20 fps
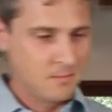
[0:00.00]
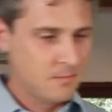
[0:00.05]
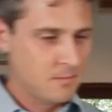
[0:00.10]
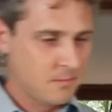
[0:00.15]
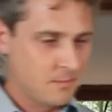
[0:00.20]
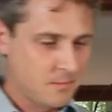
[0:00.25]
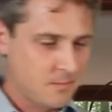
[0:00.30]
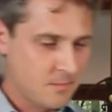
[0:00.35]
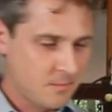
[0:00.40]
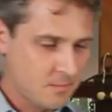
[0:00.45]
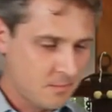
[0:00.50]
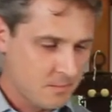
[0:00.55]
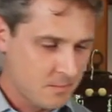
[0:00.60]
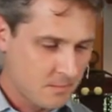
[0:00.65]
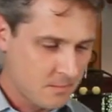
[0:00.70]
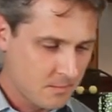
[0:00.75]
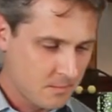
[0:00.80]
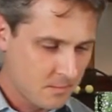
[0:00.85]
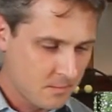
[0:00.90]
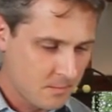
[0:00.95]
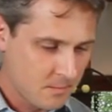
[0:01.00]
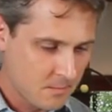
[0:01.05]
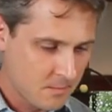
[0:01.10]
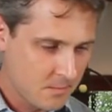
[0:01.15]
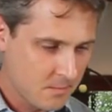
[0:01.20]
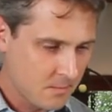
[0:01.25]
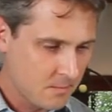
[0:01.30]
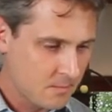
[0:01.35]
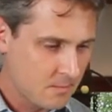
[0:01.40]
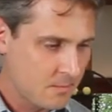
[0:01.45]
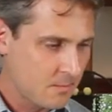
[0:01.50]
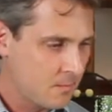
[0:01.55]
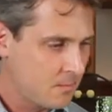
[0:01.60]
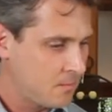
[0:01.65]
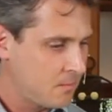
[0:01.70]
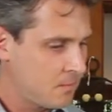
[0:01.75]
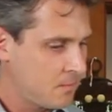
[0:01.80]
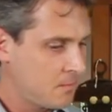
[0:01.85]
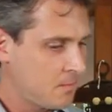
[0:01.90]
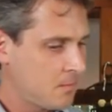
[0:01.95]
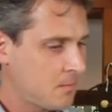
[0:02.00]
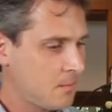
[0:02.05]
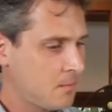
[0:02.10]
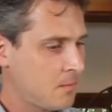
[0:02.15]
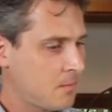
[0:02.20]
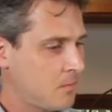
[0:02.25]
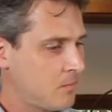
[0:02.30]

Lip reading: (silent)